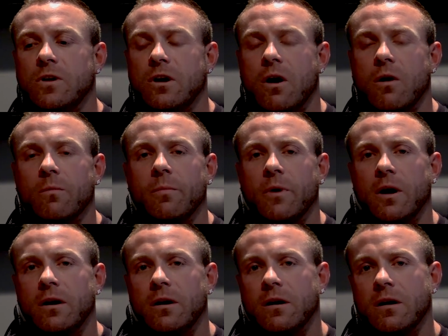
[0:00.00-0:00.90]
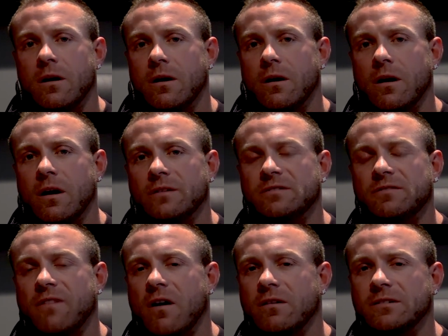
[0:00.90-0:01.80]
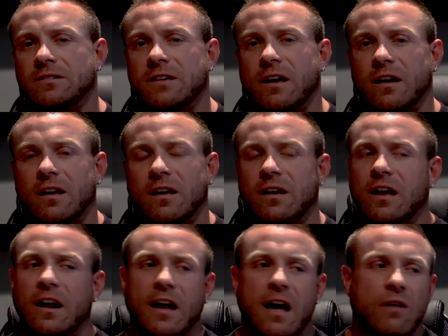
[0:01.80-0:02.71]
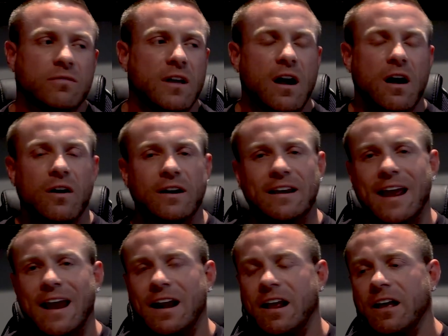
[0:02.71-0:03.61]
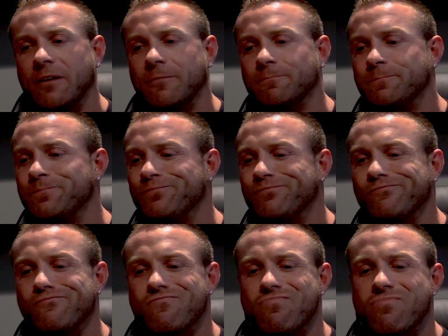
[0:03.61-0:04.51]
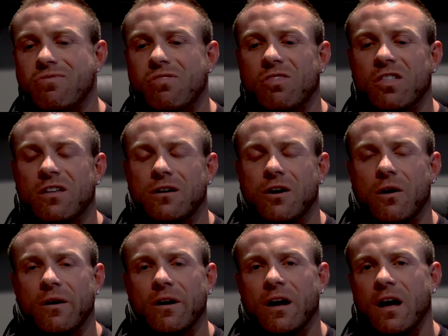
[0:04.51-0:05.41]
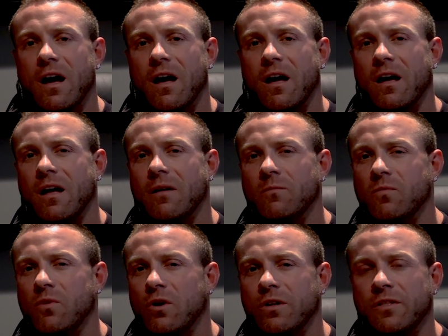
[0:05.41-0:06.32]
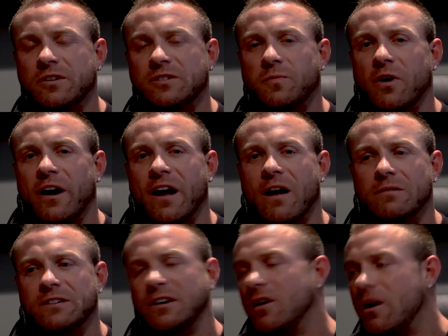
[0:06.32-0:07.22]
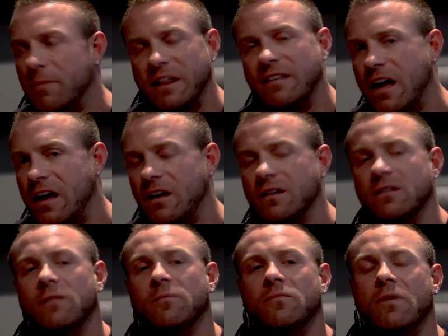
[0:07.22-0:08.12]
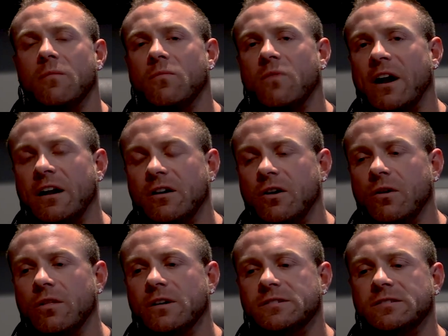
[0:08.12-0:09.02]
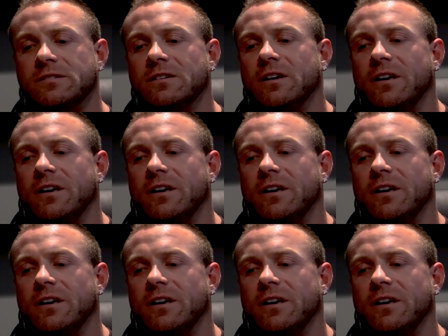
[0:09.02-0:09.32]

know, but as far as like getting out there and dating, you know, early in the spring, I was like, you know, I'm going to date, I'm ready to do this.